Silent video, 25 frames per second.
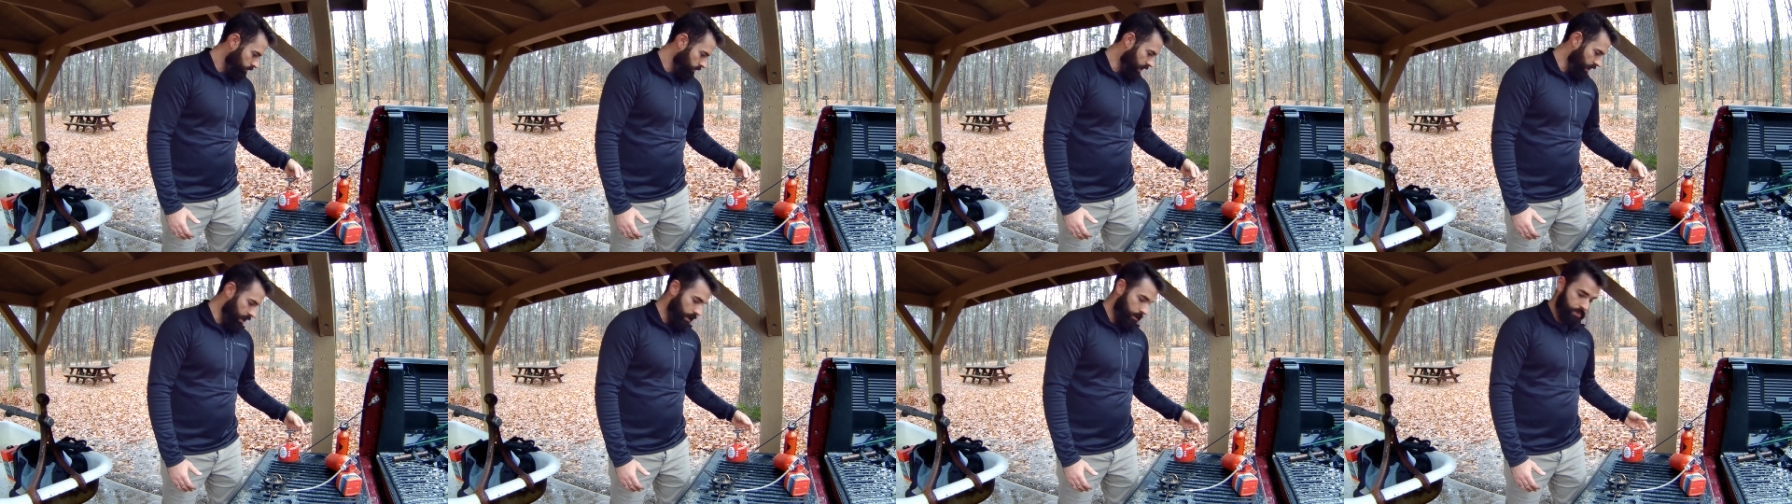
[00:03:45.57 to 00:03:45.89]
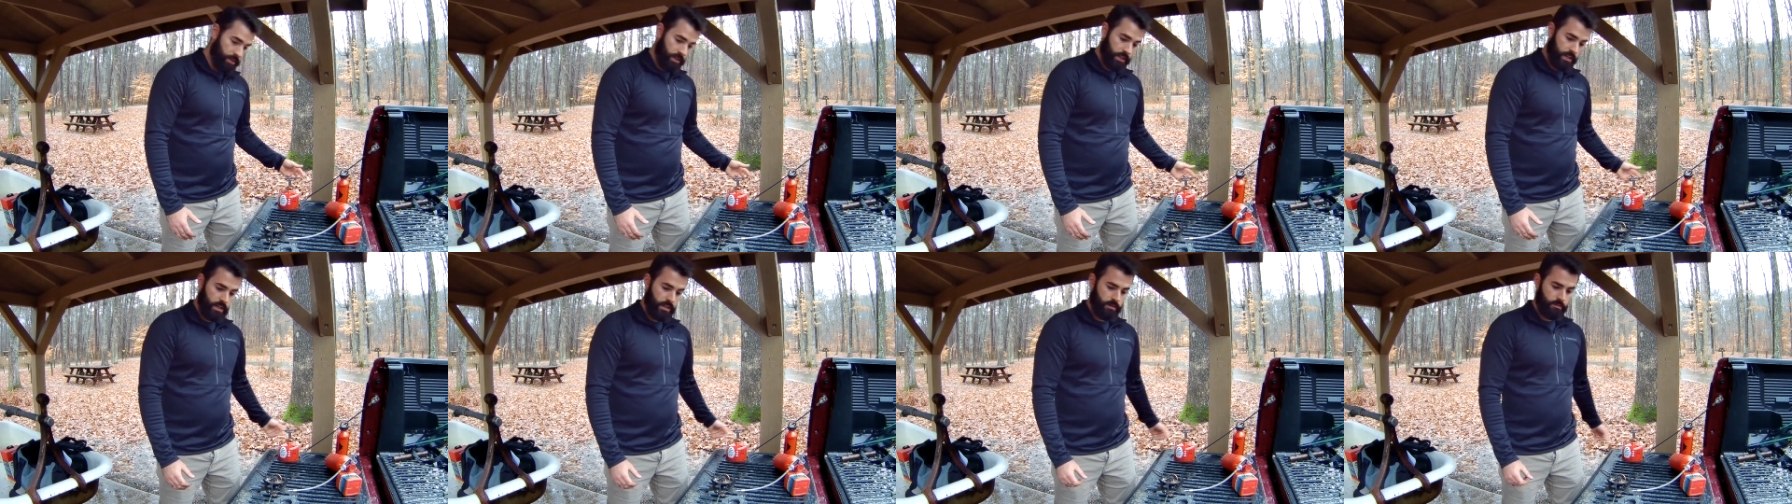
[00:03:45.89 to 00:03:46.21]
And I
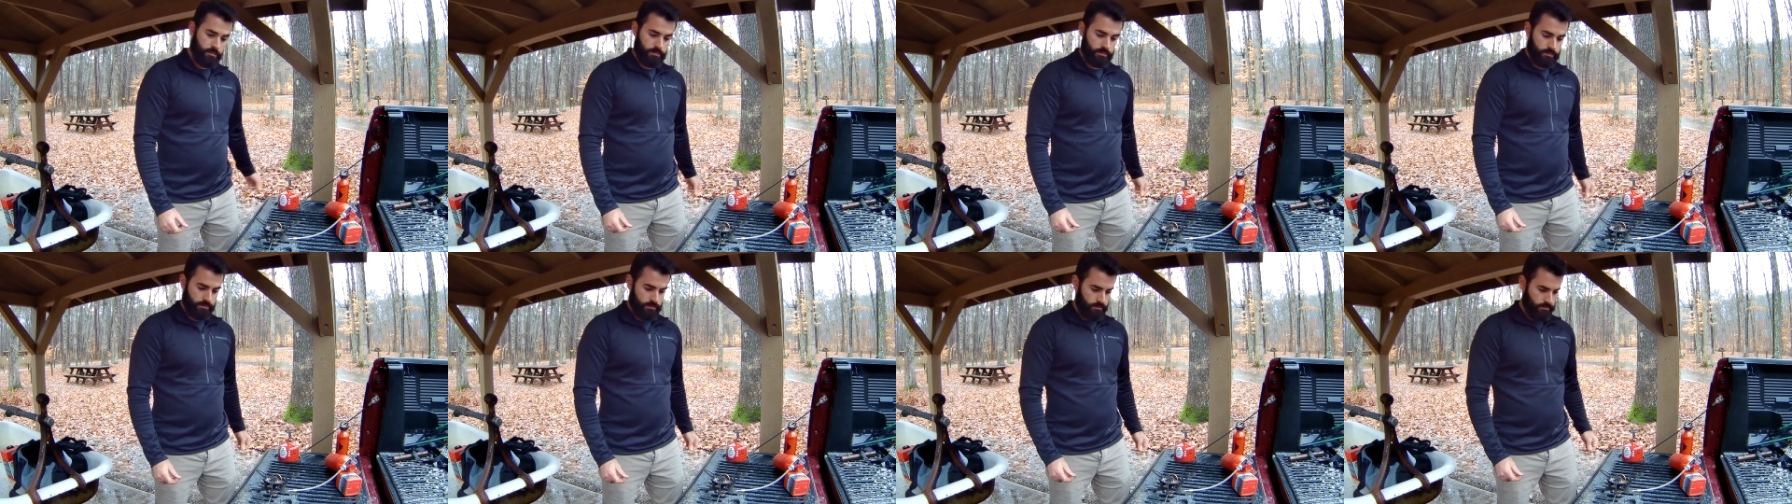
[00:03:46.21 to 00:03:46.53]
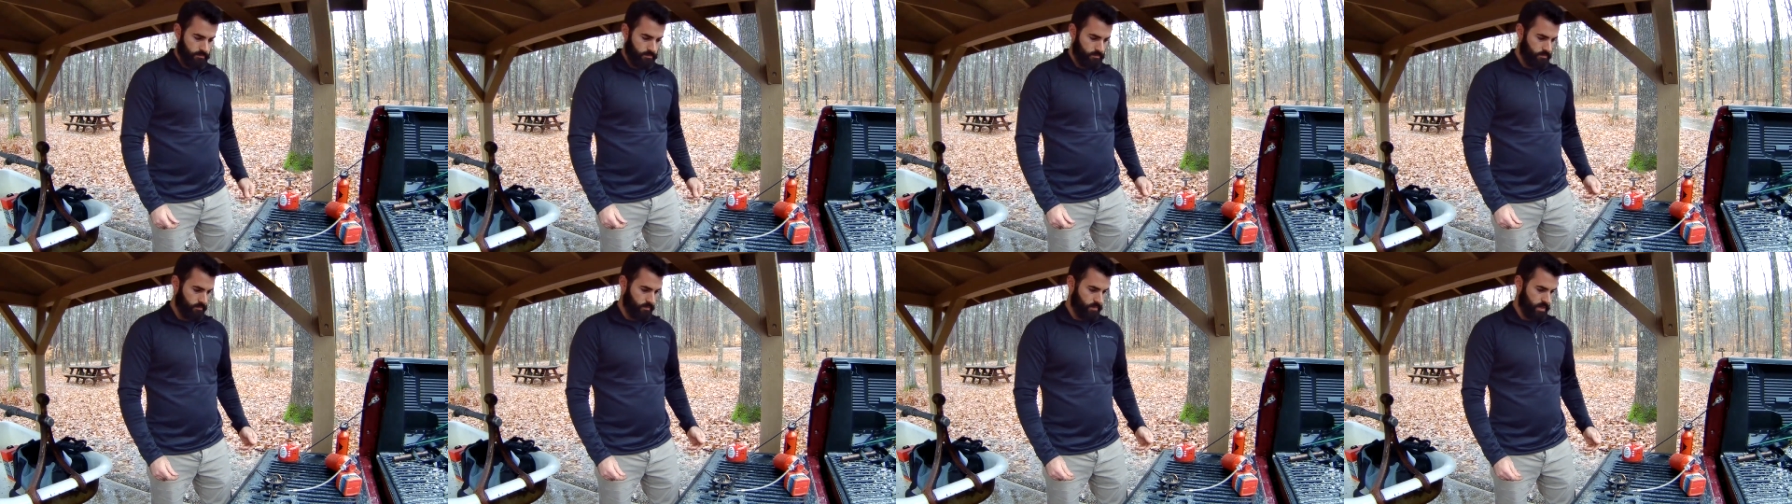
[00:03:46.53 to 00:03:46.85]
believe
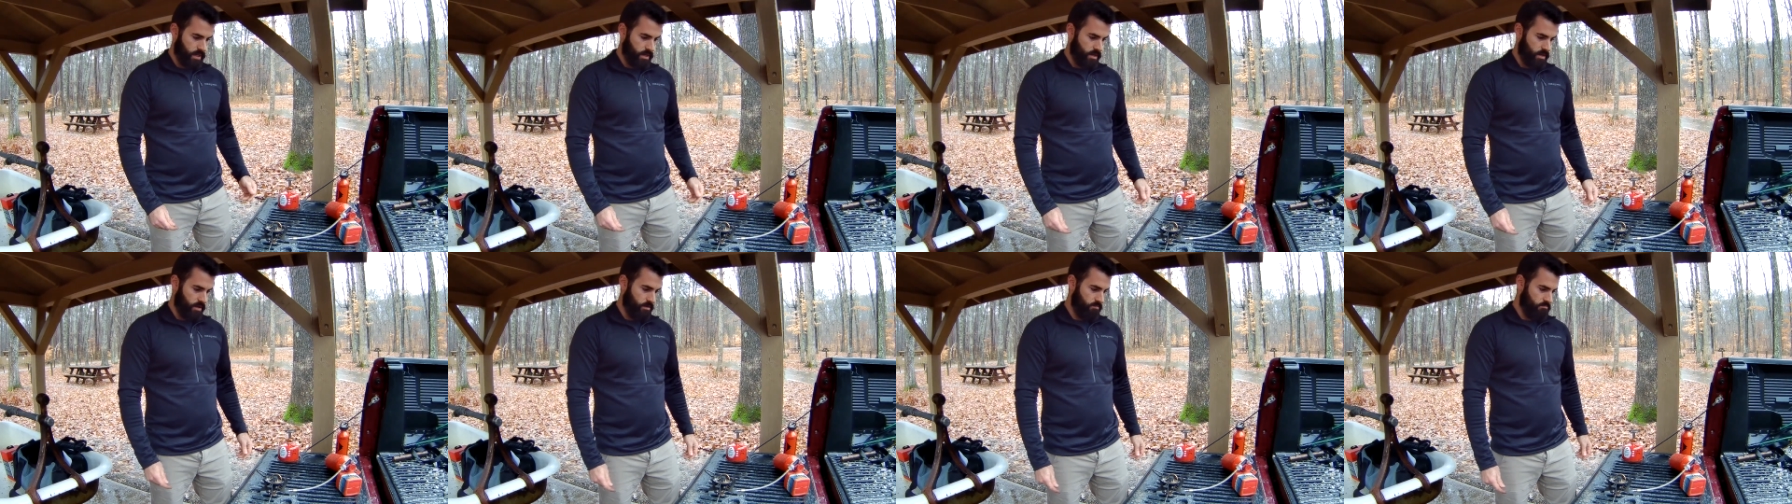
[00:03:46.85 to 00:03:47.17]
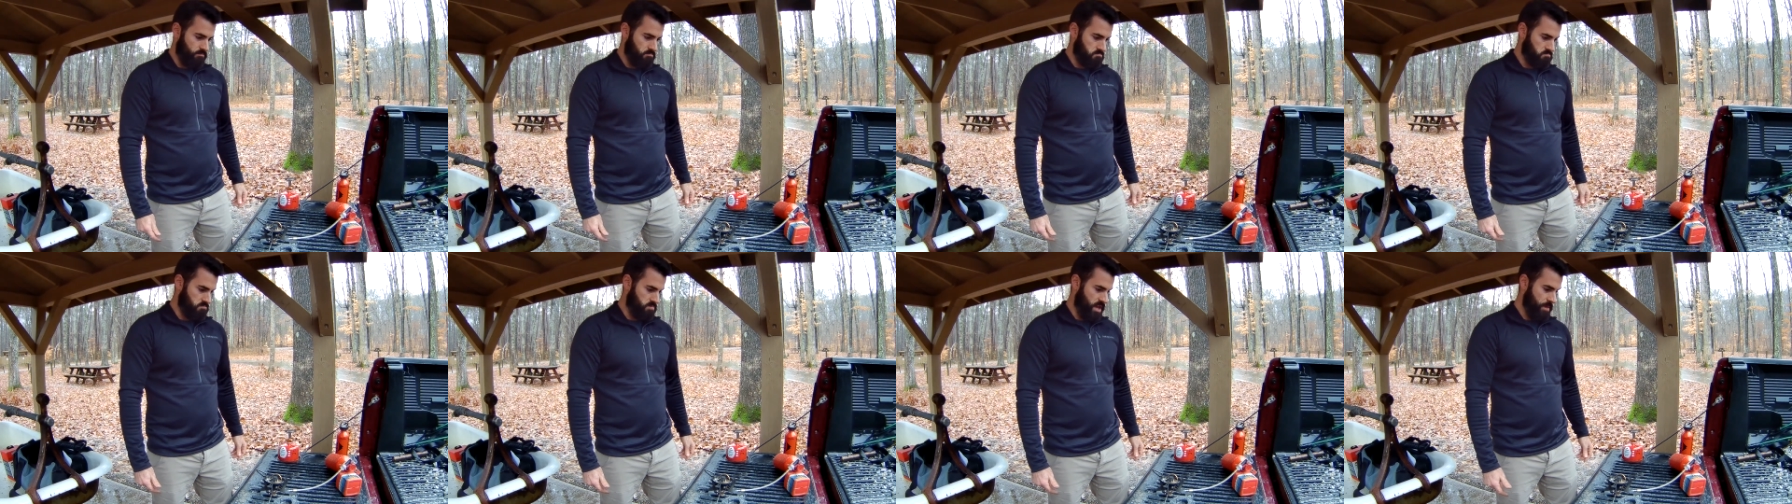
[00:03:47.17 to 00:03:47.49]

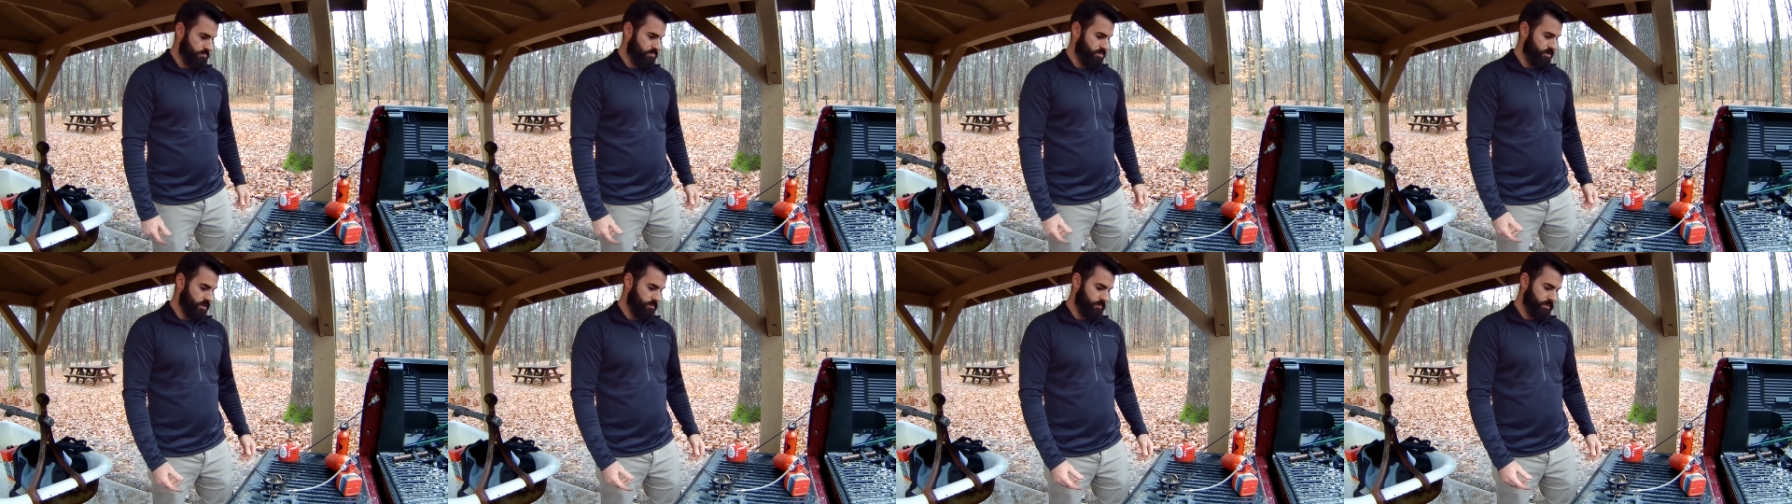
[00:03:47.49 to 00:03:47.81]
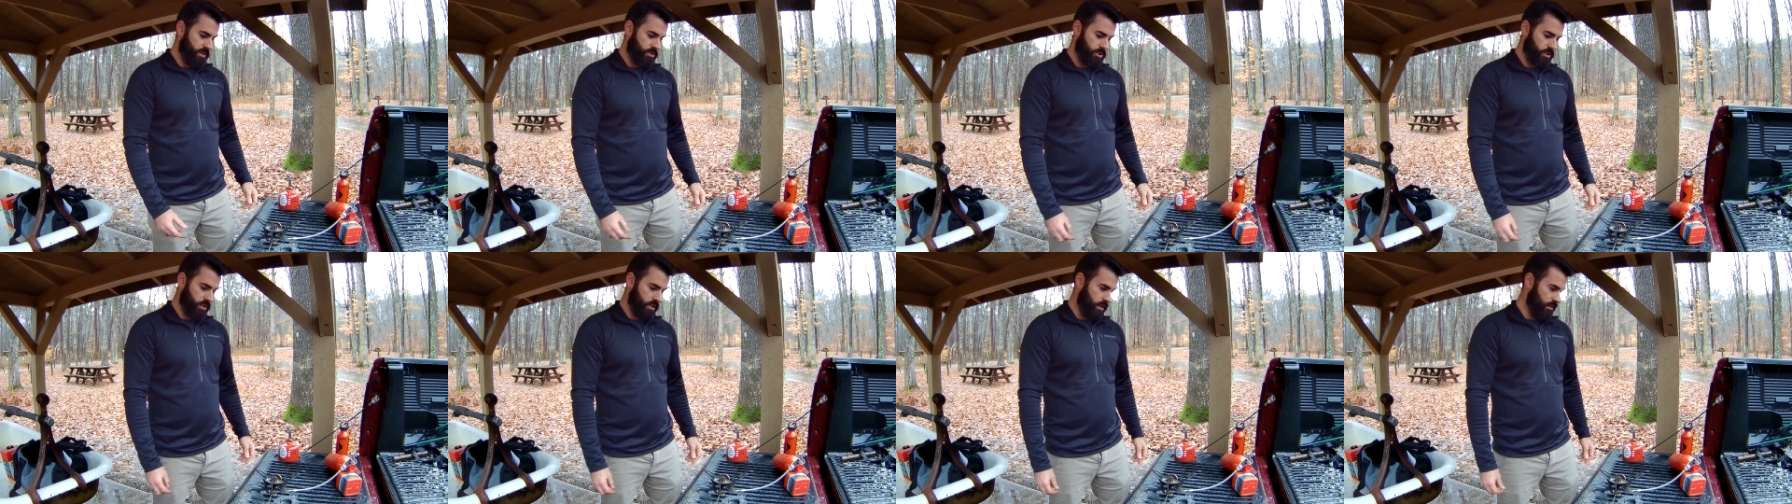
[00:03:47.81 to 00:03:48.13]
that pretty much